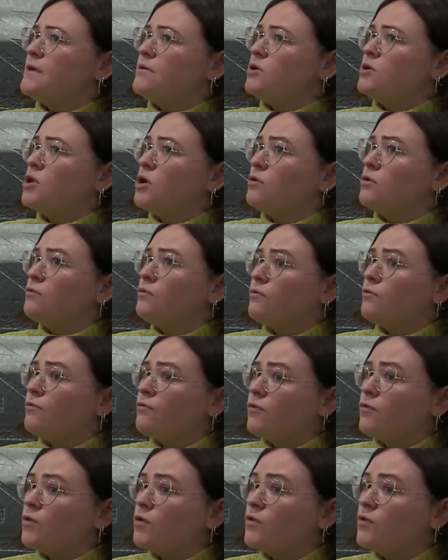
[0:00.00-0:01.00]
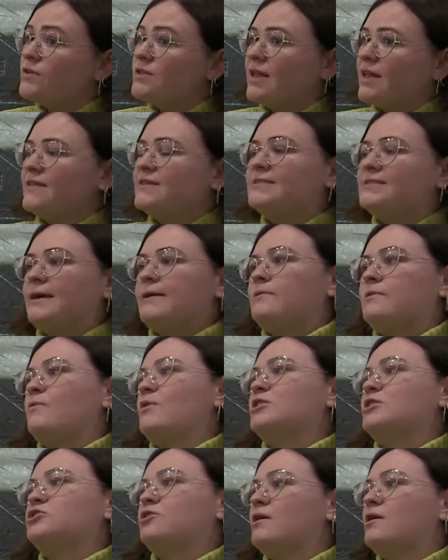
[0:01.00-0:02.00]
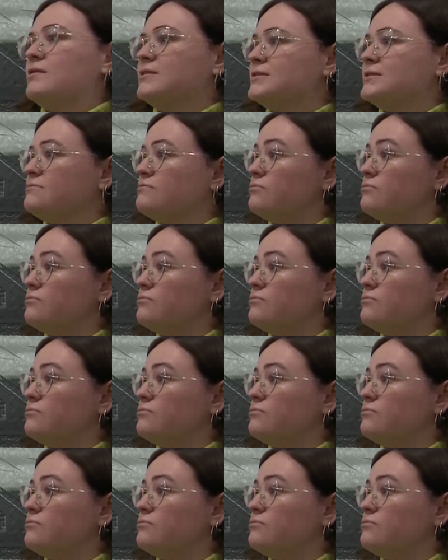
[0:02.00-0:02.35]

you know, all the saying in witch trials,